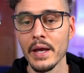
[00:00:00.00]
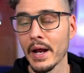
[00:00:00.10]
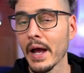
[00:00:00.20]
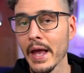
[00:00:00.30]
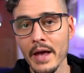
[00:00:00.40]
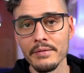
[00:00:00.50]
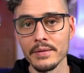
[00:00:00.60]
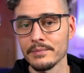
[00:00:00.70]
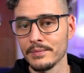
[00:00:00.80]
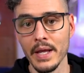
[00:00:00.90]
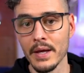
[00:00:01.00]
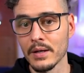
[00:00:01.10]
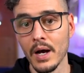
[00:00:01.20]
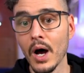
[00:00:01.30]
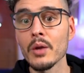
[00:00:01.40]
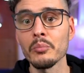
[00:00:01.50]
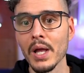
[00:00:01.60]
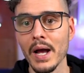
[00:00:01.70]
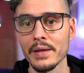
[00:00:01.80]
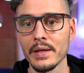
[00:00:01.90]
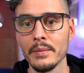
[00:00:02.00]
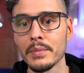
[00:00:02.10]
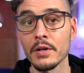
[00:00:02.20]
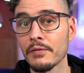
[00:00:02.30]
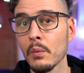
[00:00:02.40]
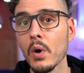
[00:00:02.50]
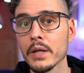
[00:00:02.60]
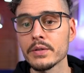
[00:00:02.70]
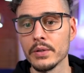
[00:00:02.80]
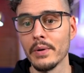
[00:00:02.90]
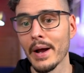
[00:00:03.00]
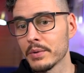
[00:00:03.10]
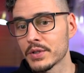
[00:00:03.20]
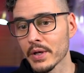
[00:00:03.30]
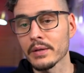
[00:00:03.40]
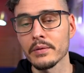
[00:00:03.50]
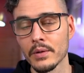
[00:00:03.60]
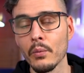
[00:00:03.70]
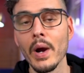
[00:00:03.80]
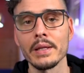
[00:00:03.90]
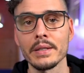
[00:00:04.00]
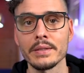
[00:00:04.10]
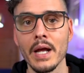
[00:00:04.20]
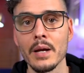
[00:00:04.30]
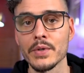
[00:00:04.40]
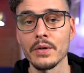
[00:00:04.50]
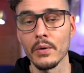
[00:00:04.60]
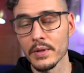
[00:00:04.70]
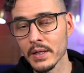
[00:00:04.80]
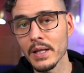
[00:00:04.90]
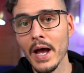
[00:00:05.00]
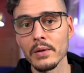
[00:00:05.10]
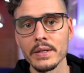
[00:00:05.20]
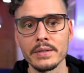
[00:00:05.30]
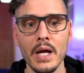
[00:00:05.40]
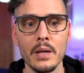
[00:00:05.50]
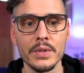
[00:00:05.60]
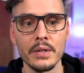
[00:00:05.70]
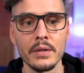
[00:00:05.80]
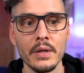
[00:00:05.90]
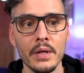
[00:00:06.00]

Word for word: and I haven't yet unblocked them, but if I wanted to, I would check the whitelist option or the allow list option.